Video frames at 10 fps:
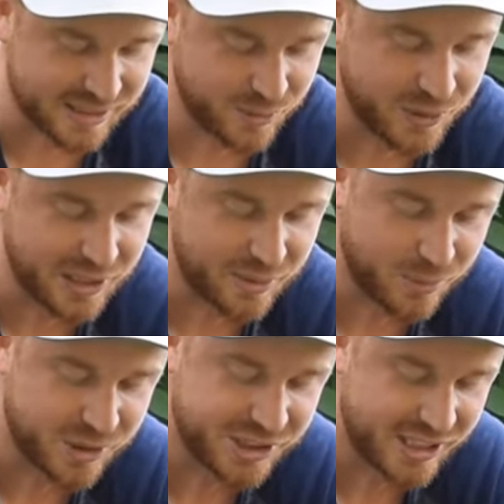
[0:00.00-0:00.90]
I really would
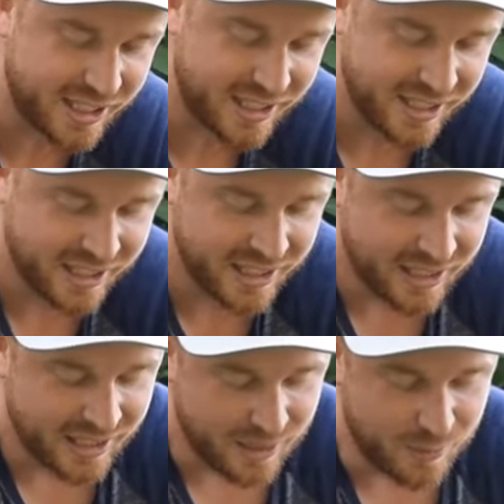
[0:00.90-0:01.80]
appreciate it.
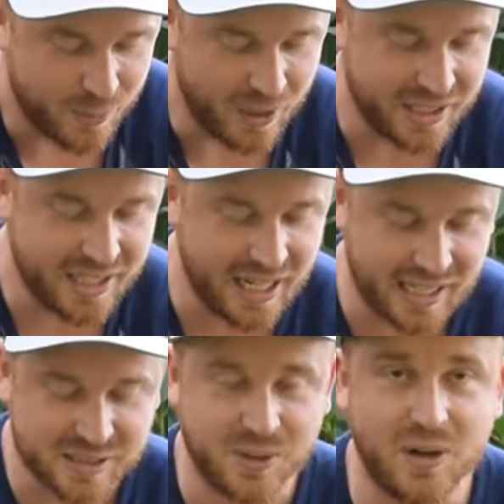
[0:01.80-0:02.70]
But yeah,
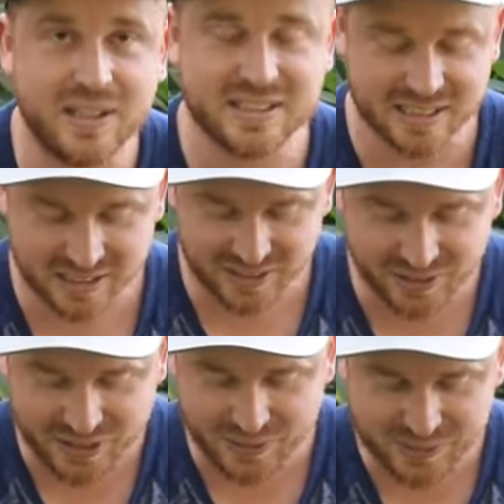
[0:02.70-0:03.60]
as far as this litter
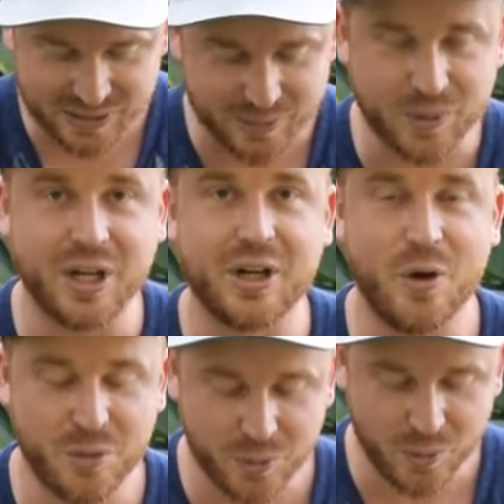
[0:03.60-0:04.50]
goes, we're gonna
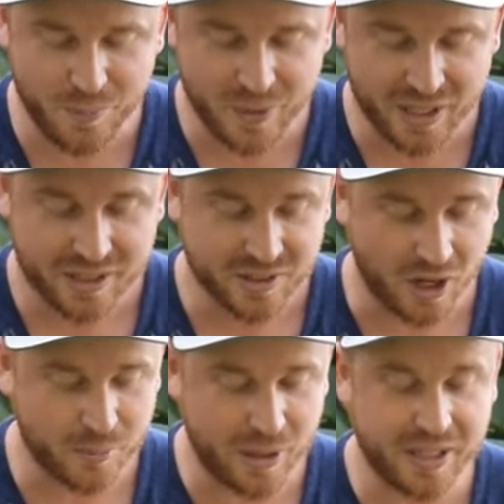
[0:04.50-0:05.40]
go through them,
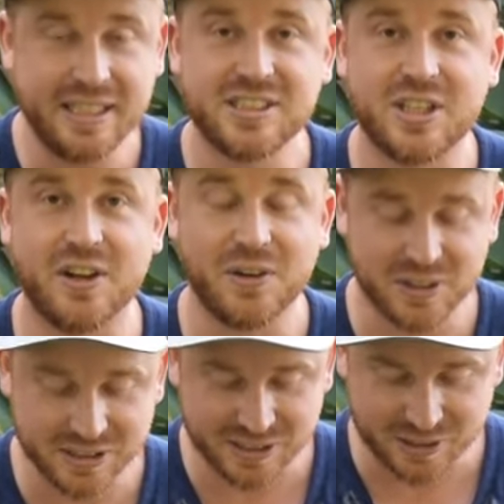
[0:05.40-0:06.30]
talk about each color,
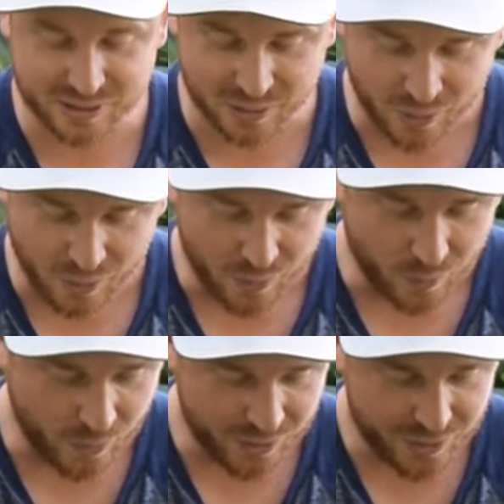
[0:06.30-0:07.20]
because there's
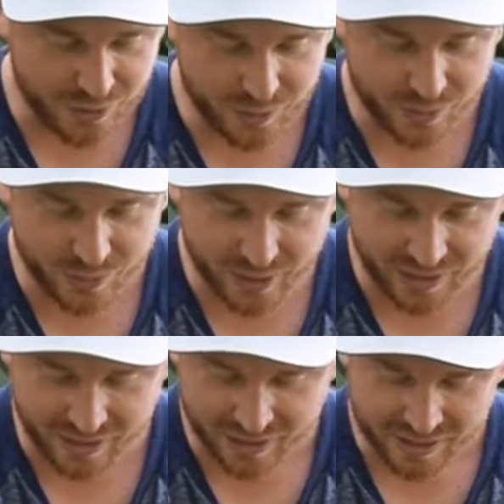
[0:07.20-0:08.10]
one, two,
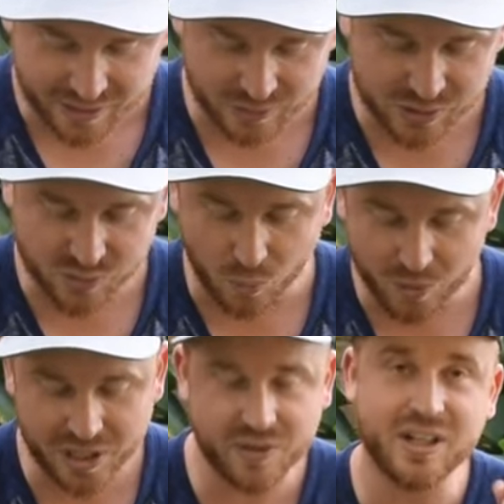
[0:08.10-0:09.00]
three, there's four
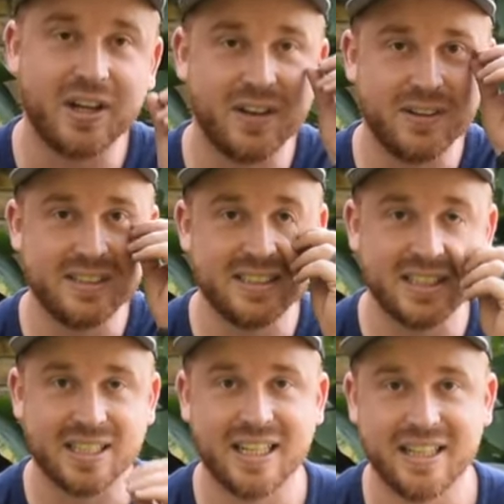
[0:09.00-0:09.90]
different colors
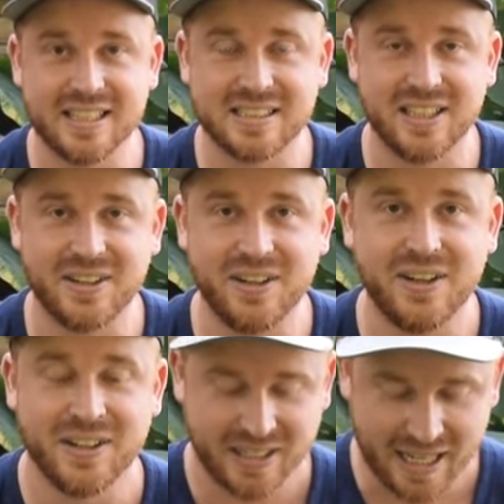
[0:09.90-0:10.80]
in this litter
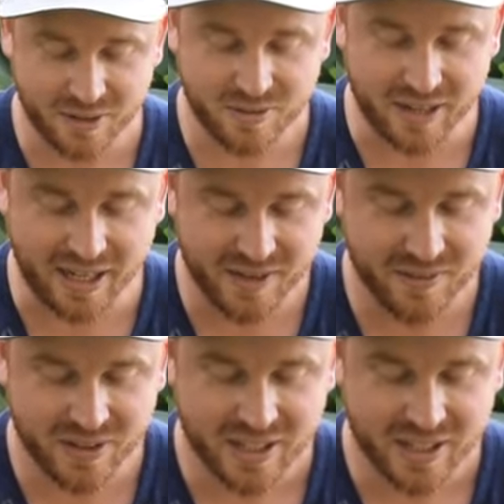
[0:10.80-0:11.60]
out of five.